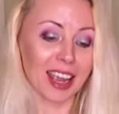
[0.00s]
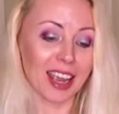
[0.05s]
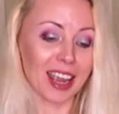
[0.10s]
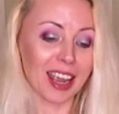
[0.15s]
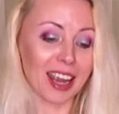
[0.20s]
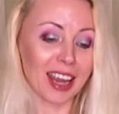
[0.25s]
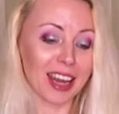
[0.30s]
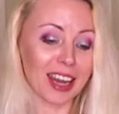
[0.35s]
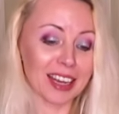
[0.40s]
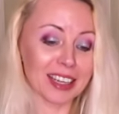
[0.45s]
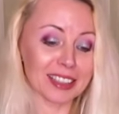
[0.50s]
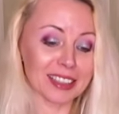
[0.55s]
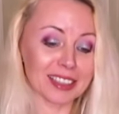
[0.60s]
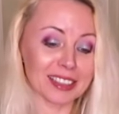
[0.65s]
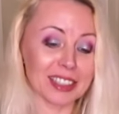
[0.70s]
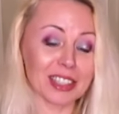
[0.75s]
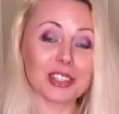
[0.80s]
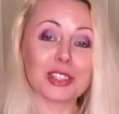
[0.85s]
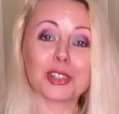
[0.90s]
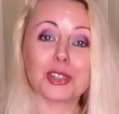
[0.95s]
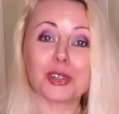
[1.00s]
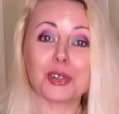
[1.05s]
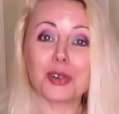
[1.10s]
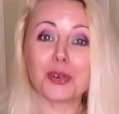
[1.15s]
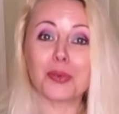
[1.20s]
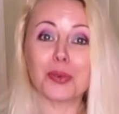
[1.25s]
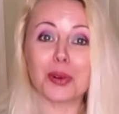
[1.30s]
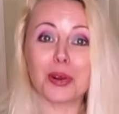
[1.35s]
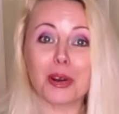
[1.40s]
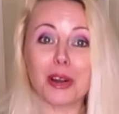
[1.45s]
and you
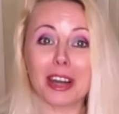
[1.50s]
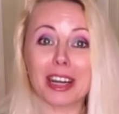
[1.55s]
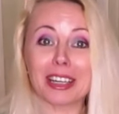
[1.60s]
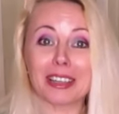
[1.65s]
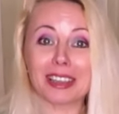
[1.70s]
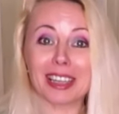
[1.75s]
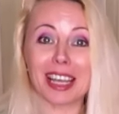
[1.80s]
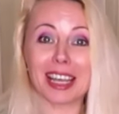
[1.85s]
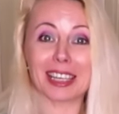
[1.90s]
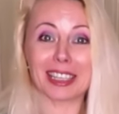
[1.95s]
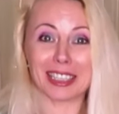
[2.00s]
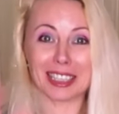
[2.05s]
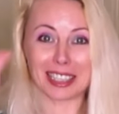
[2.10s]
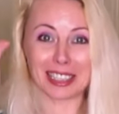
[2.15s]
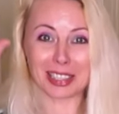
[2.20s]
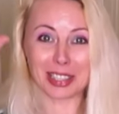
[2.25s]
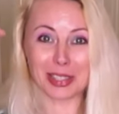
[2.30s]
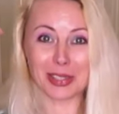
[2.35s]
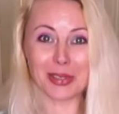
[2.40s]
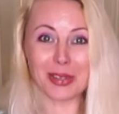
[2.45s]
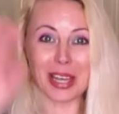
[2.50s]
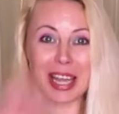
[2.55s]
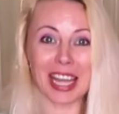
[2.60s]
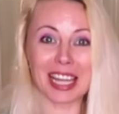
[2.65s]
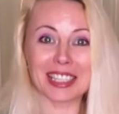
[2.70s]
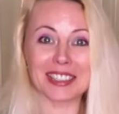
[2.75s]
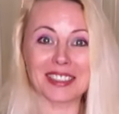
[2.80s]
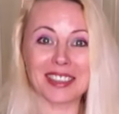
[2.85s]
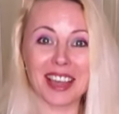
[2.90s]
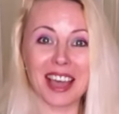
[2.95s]
were like two
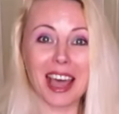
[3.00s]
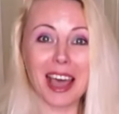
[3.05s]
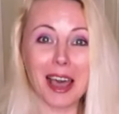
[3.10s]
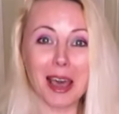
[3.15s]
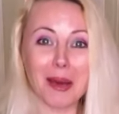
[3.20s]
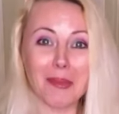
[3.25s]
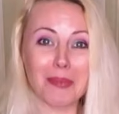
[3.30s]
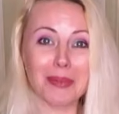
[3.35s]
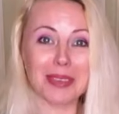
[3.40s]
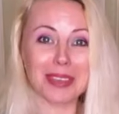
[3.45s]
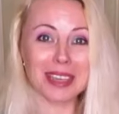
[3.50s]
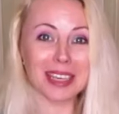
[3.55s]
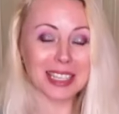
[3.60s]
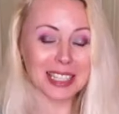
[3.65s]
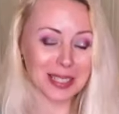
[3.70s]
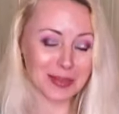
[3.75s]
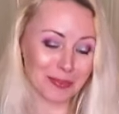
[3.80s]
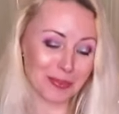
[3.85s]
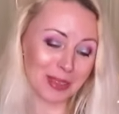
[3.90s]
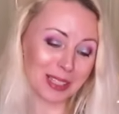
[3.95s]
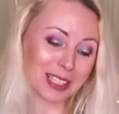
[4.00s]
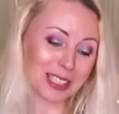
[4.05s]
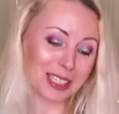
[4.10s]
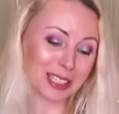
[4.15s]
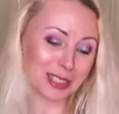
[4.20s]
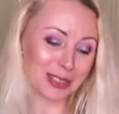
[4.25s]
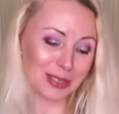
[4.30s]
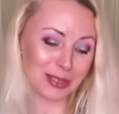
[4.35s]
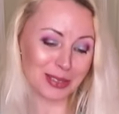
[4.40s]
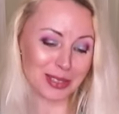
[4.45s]
hands up yes
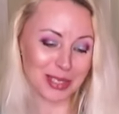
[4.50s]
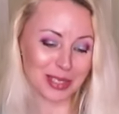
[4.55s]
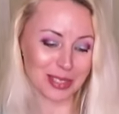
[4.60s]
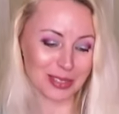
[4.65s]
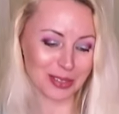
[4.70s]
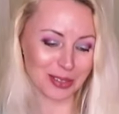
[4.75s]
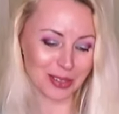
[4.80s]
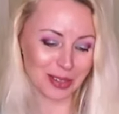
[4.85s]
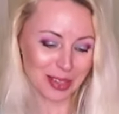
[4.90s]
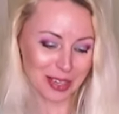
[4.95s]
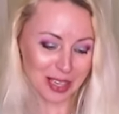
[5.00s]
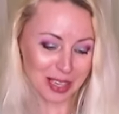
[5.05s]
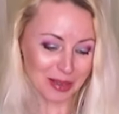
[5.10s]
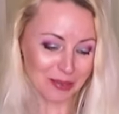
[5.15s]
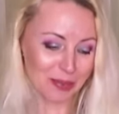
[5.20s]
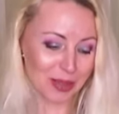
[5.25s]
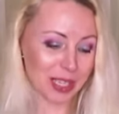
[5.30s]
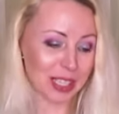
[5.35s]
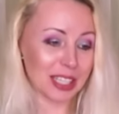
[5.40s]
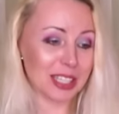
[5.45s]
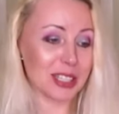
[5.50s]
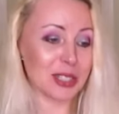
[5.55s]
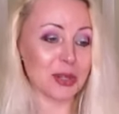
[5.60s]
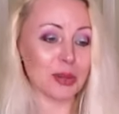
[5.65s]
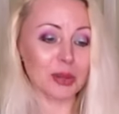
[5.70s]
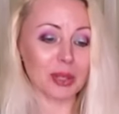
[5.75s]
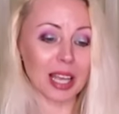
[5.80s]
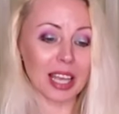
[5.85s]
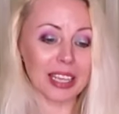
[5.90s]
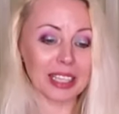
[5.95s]
please do so because
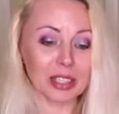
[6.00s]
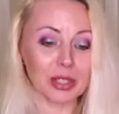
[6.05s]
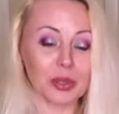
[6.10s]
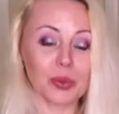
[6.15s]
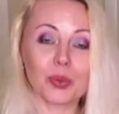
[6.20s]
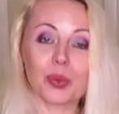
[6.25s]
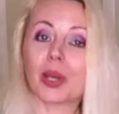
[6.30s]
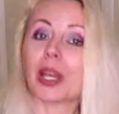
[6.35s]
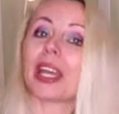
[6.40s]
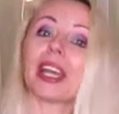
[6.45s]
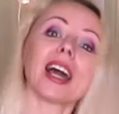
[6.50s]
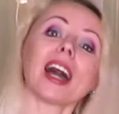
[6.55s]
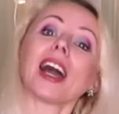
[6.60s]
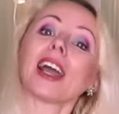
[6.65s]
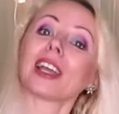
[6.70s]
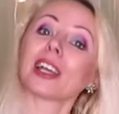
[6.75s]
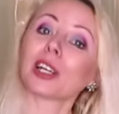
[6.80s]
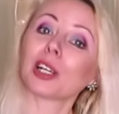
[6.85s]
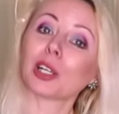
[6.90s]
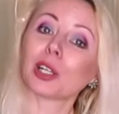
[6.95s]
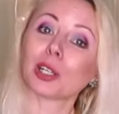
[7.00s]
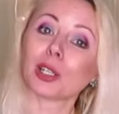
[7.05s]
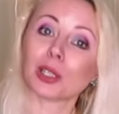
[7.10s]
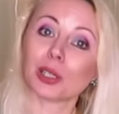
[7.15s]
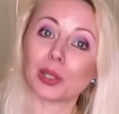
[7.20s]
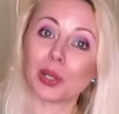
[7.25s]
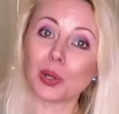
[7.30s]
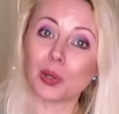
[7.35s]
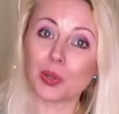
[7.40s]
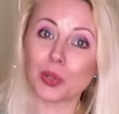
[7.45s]
you like the way I
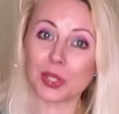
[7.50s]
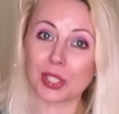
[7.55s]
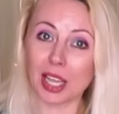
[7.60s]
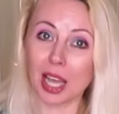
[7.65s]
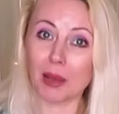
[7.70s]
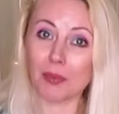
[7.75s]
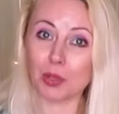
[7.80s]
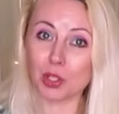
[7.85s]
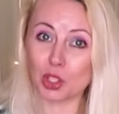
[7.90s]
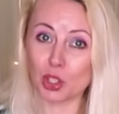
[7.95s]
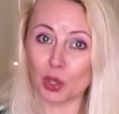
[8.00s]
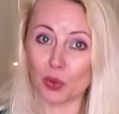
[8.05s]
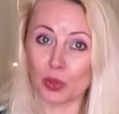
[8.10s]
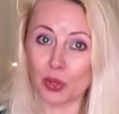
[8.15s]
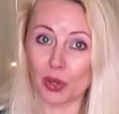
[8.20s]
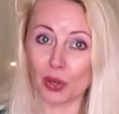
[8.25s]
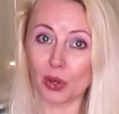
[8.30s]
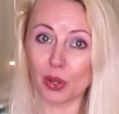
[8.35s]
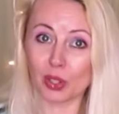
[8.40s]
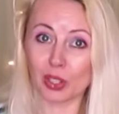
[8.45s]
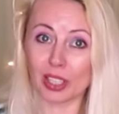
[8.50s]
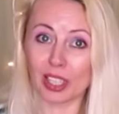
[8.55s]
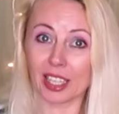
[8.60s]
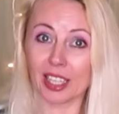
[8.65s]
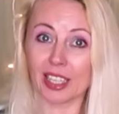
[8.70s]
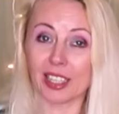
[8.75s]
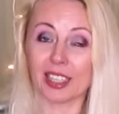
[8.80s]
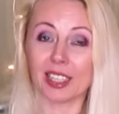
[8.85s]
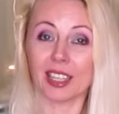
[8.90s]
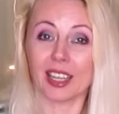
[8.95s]
close up show you all
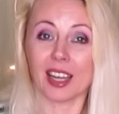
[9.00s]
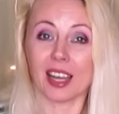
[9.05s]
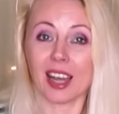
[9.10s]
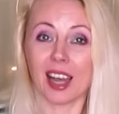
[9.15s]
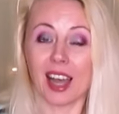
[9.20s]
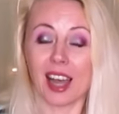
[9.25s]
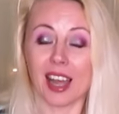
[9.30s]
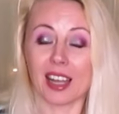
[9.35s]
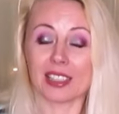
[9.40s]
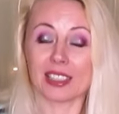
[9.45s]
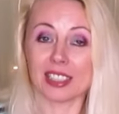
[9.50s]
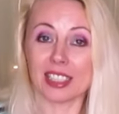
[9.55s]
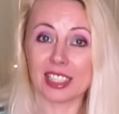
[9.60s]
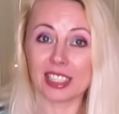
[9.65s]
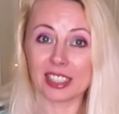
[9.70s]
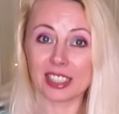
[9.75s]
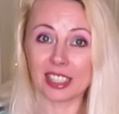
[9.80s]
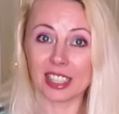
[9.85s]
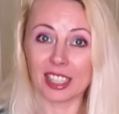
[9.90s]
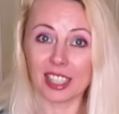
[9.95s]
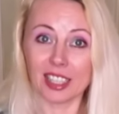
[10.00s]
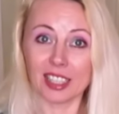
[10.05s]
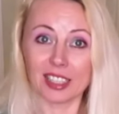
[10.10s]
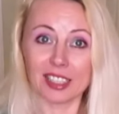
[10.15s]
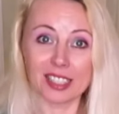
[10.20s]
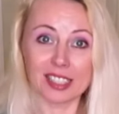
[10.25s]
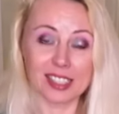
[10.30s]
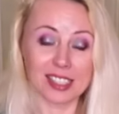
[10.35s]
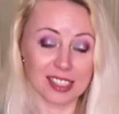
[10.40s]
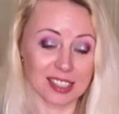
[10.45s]
the uh,
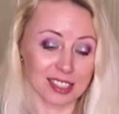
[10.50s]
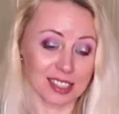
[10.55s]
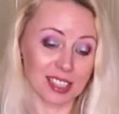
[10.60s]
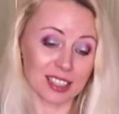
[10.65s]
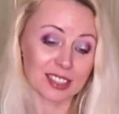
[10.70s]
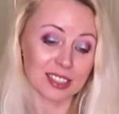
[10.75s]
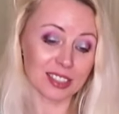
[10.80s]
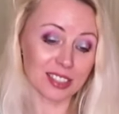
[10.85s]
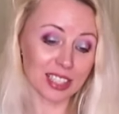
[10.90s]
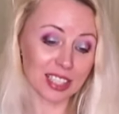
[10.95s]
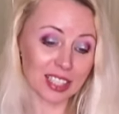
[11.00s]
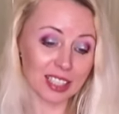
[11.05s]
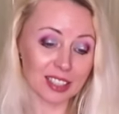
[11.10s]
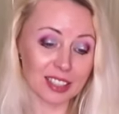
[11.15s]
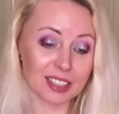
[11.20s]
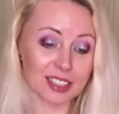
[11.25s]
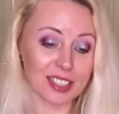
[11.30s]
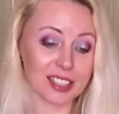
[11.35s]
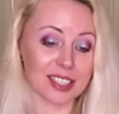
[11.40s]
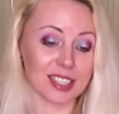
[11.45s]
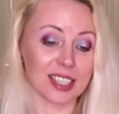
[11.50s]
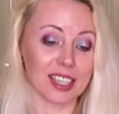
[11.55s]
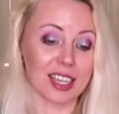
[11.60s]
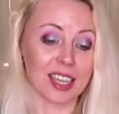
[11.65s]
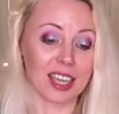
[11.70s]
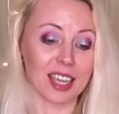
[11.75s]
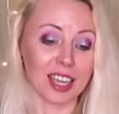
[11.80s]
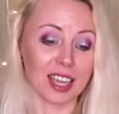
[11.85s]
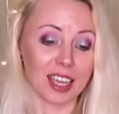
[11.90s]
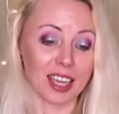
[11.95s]
details the drills
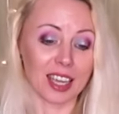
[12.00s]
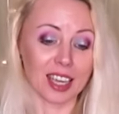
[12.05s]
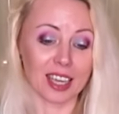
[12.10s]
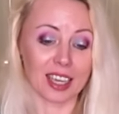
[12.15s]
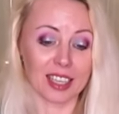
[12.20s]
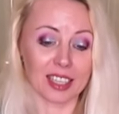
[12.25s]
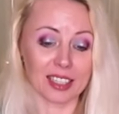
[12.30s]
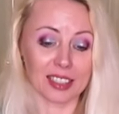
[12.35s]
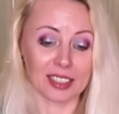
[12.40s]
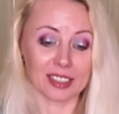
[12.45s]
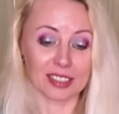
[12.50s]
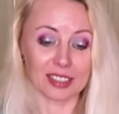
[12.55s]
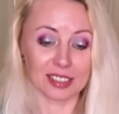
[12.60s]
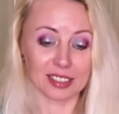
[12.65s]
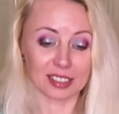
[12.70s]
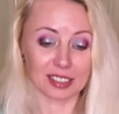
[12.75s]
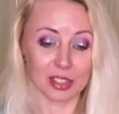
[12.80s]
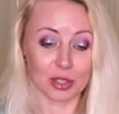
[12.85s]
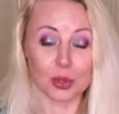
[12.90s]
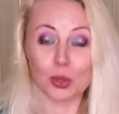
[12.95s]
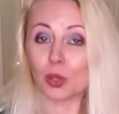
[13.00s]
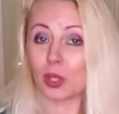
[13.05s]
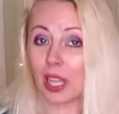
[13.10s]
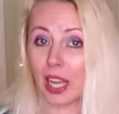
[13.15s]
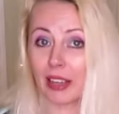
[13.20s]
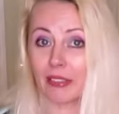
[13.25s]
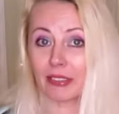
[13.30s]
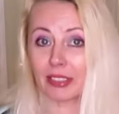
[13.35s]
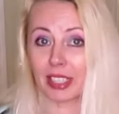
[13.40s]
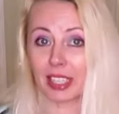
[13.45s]
and you
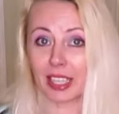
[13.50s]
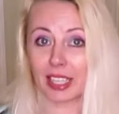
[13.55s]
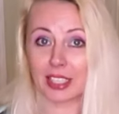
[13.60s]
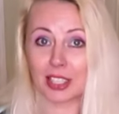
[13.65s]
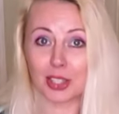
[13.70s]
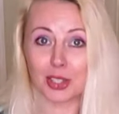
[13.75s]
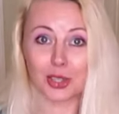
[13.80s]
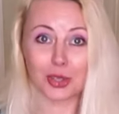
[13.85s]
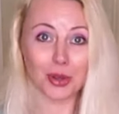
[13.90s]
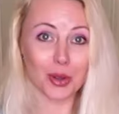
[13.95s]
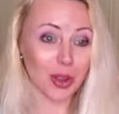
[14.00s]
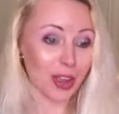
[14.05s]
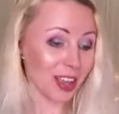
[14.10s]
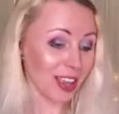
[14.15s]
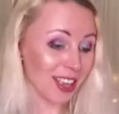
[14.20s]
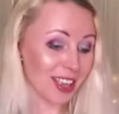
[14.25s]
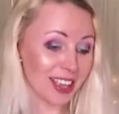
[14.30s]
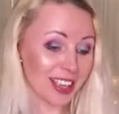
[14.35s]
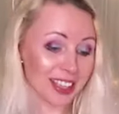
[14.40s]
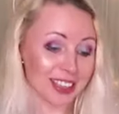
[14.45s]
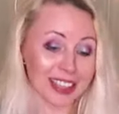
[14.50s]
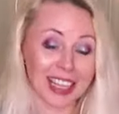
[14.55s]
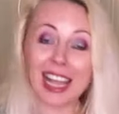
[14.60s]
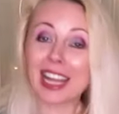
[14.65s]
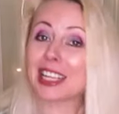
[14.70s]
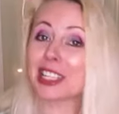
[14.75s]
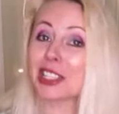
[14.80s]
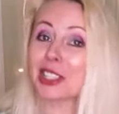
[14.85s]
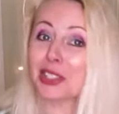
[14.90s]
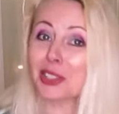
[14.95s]
love that so
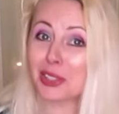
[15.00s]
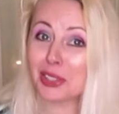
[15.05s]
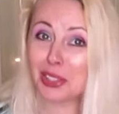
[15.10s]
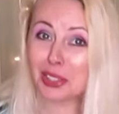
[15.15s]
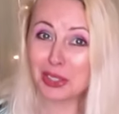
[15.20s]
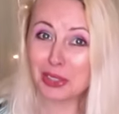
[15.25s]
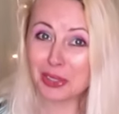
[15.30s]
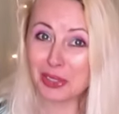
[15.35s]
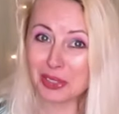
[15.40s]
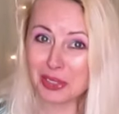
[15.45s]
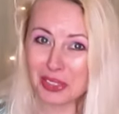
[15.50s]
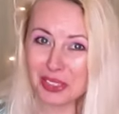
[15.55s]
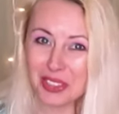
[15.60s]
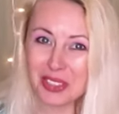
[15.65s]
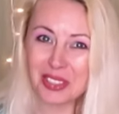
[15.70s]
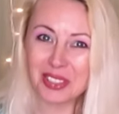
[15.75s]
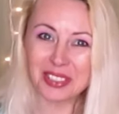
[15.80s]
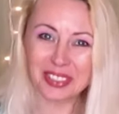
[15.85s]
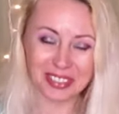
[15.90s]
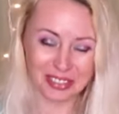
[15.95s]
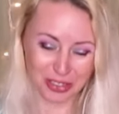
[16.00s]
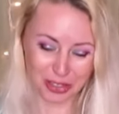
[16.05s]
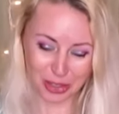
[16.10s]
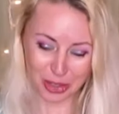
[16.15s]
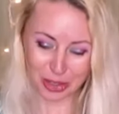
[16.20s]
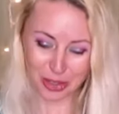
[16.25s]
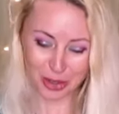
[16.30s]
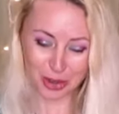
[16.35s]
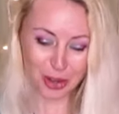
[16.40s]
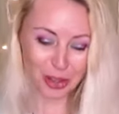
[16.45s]
thanks to you
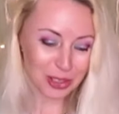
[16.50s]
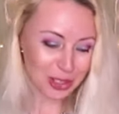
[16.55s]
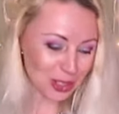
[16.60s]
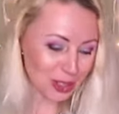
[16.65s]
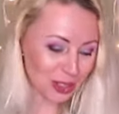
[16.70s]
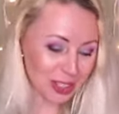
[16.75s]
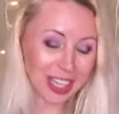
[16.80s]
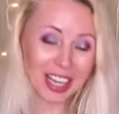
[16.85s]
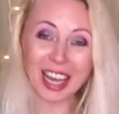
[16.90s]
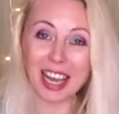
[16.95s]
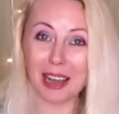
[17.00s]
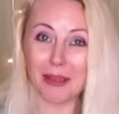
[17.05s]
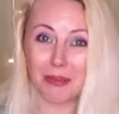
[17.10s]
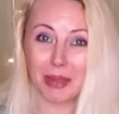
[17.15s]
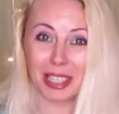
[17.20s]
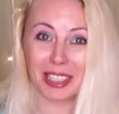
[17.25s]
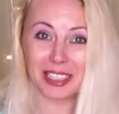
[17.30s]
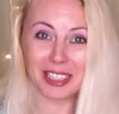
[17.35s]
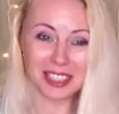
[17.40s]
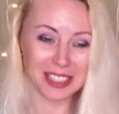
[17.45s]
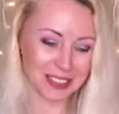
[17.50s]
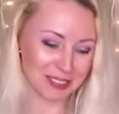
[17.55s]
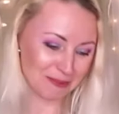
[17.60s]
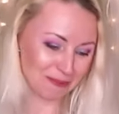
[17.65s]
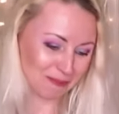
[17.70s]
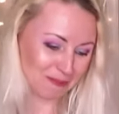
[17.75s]
for all your comments